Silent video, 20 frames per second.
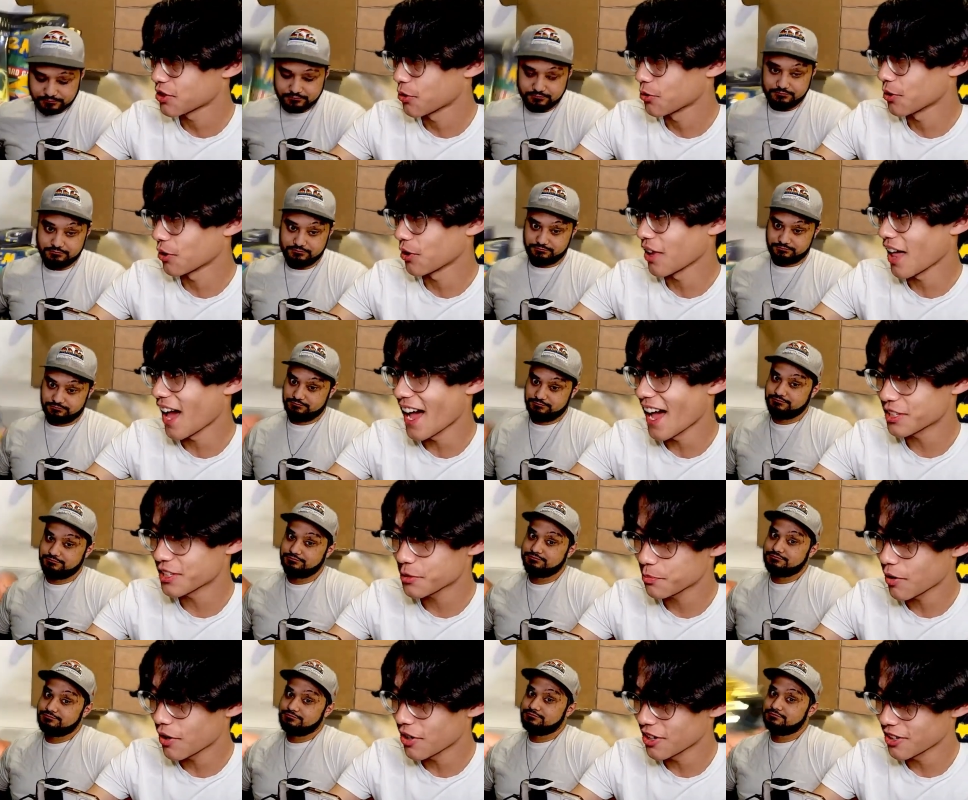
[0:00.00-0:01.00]
Speaker 1: the last
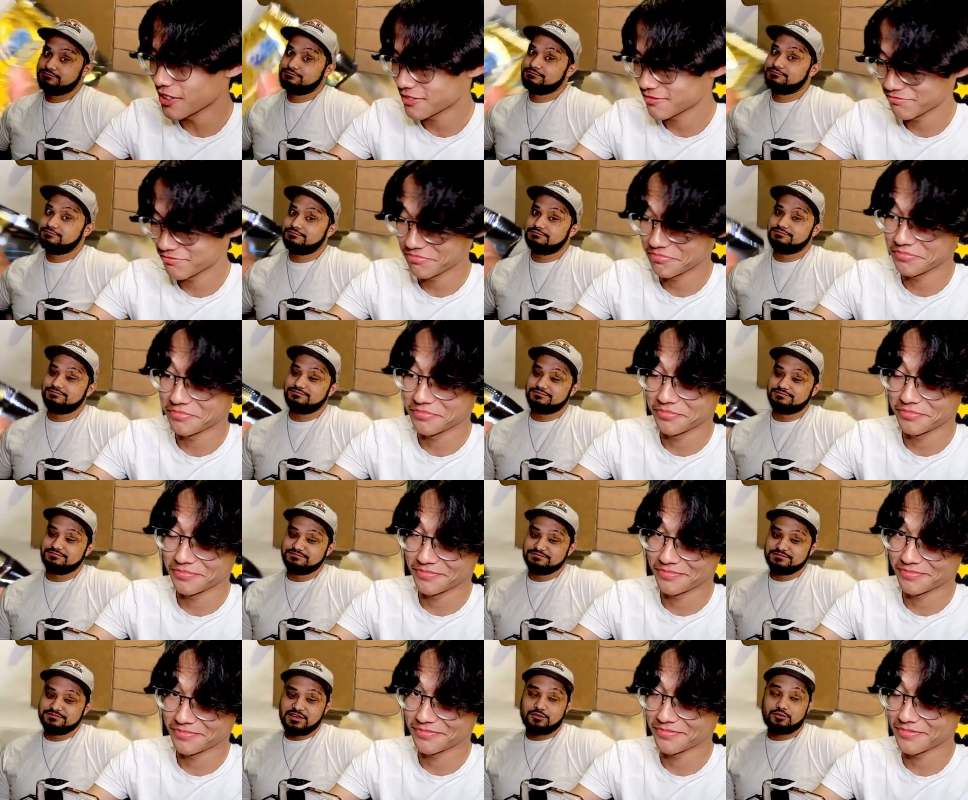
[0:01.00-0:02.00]
part.
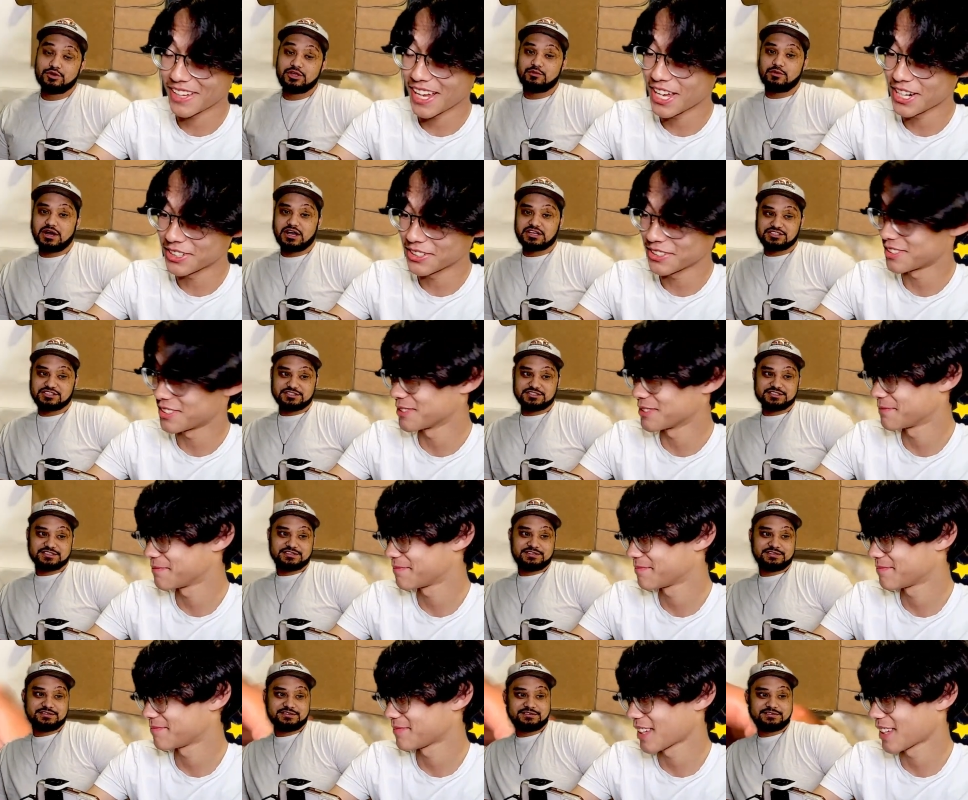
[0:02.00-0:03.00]
Rewatch it.
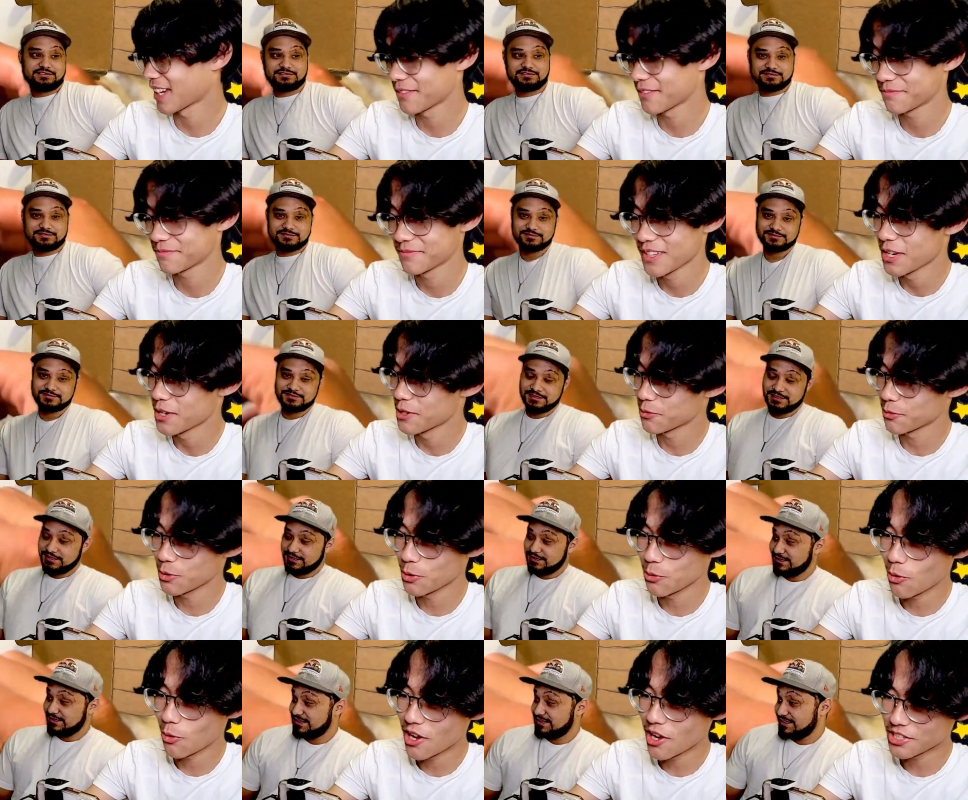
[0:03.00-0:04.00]
Yeah,
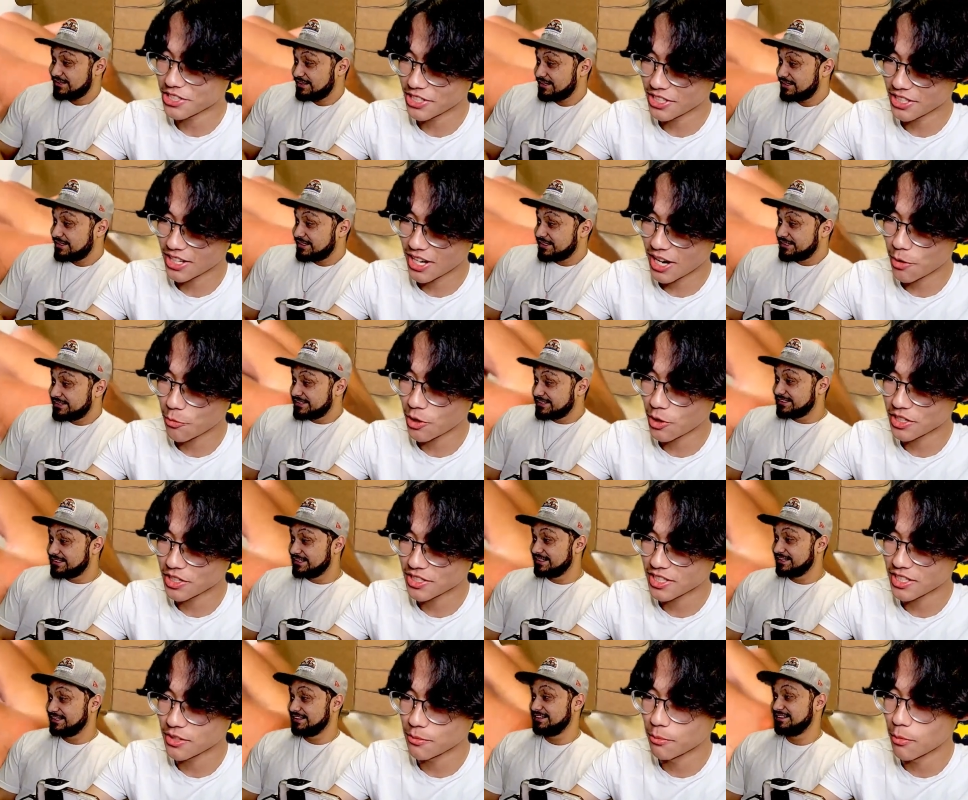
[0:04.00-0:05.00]
rewatch it. I want to
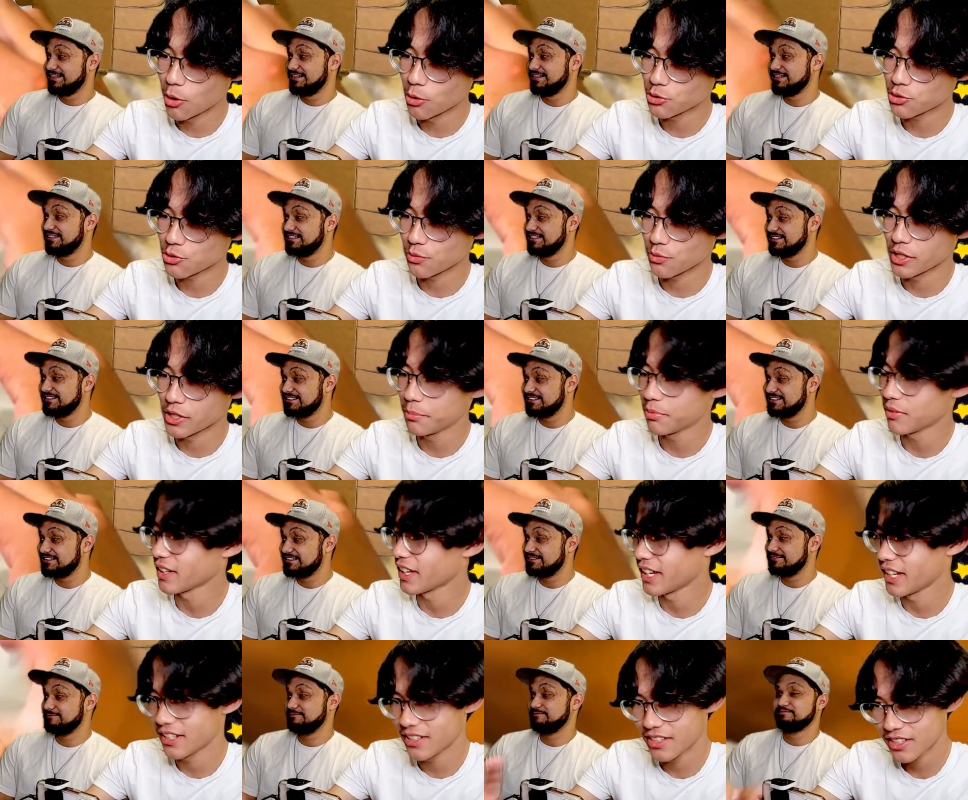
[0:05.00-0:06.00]
see most
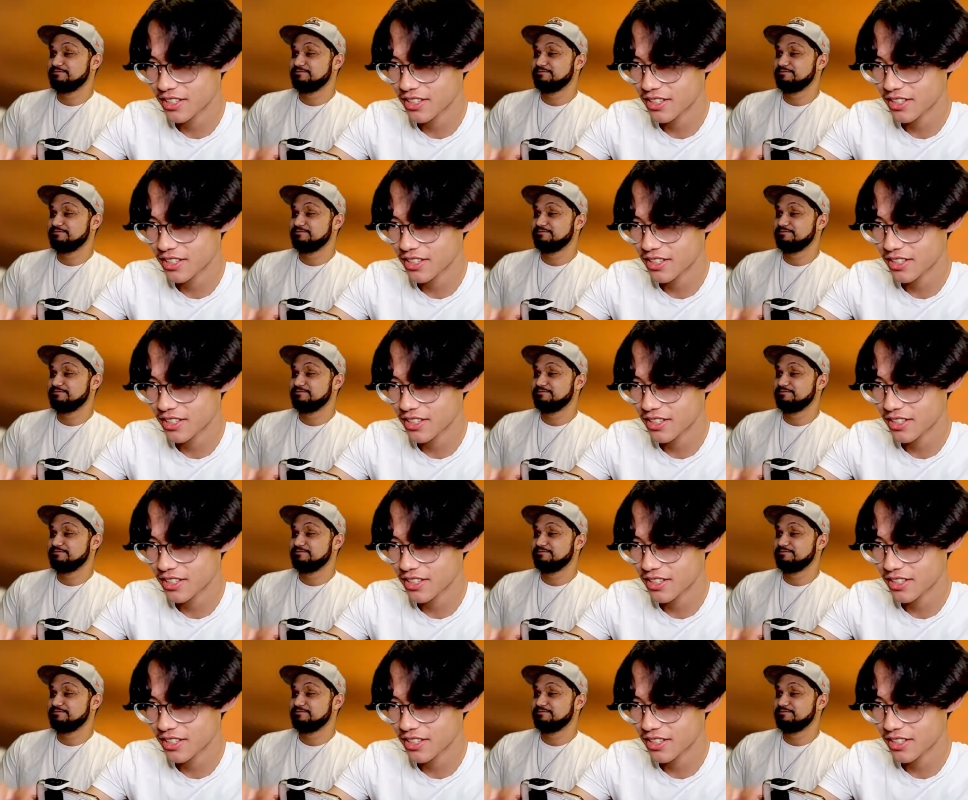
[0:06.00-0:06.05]
replayed